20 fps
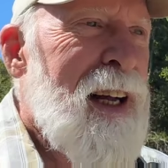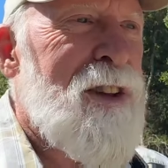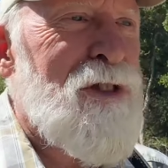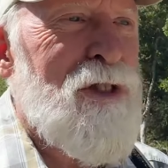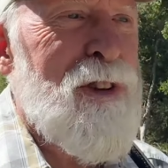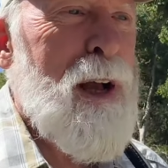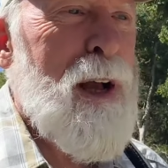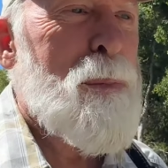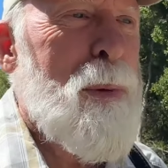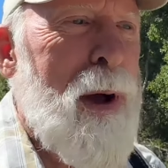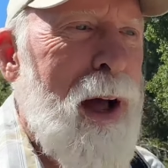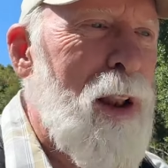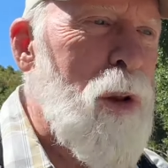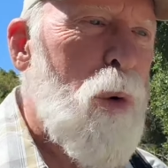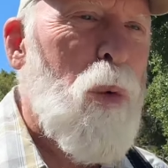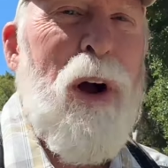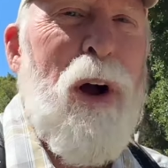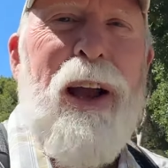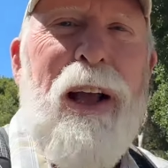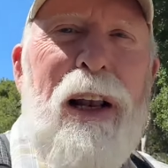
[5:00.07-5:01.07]
step out of the
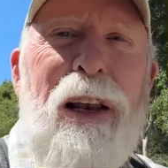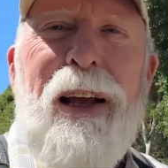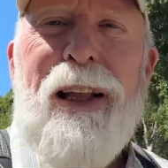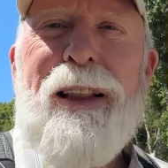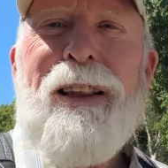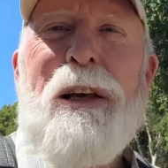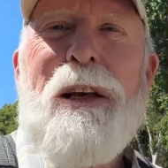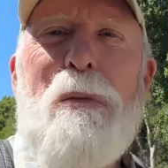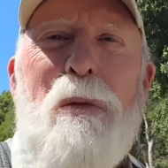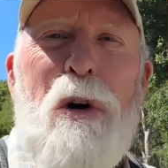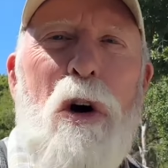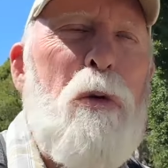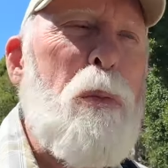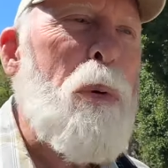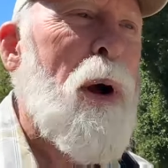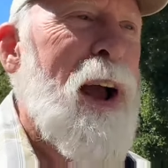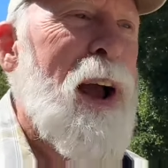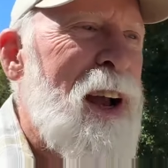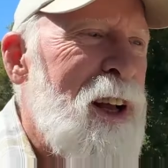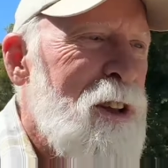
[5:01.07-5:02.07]
way and let them go
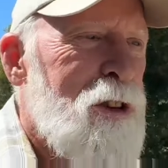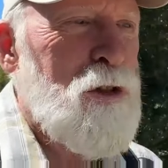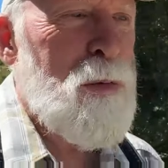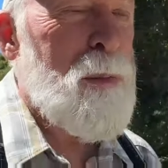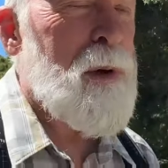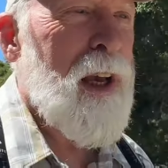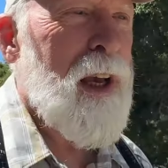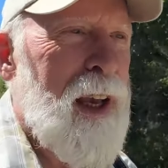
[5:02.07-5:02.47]
past me.